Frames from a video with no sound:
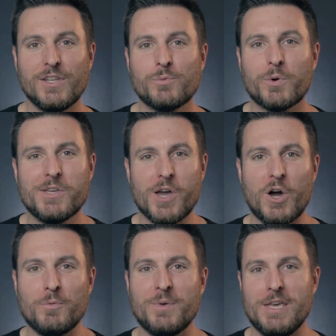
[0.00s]
These were
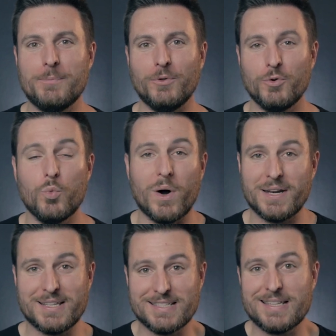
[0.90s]
young people who
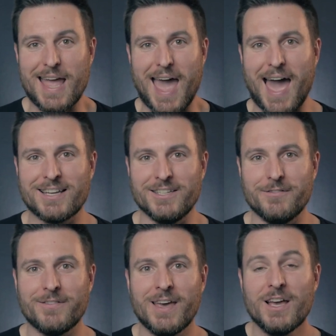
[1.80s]
wanted to stay
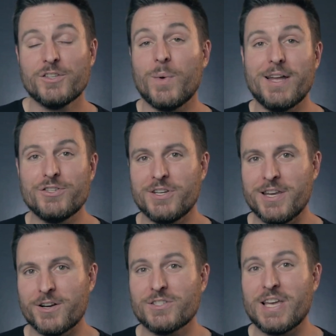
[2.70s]
active, so
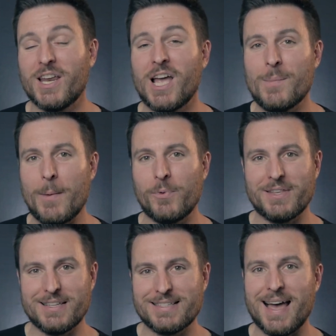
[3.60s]
engineers had to come up
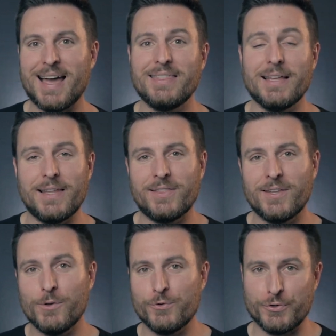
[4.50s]
with a design that let
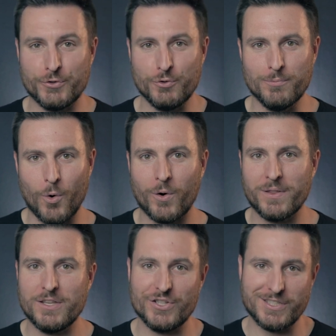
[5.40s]
the user do
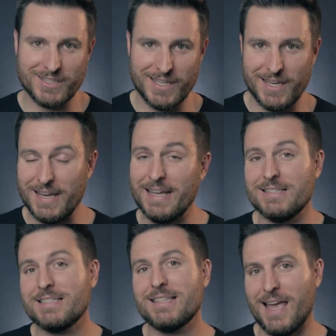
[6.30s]
more than just sit
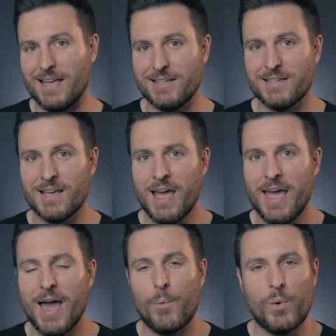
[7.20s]
and stand.
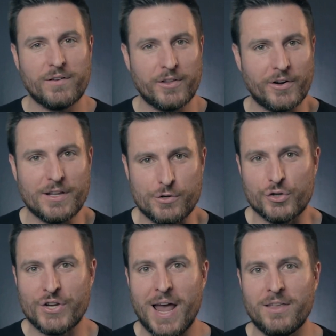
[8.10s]
And one of their
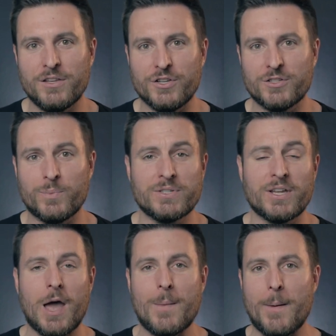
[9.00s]
initial challenges was
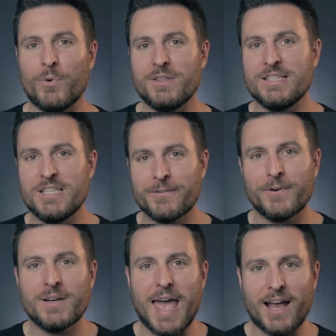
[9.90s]
to come up with
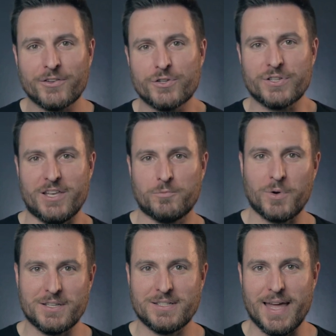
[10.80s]
different exercise
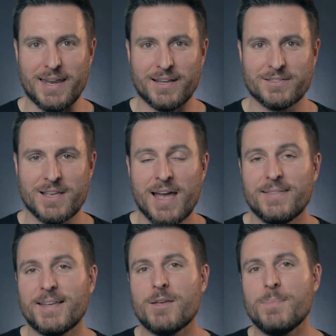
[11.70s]
prosthetics
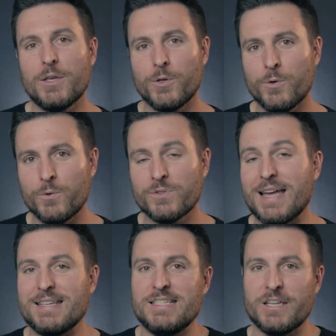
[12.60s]
that could be used
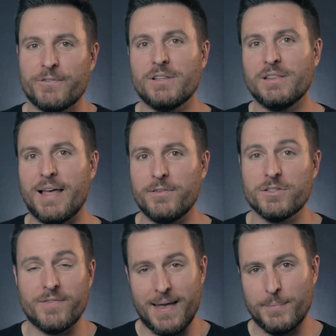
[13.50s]
at different levels of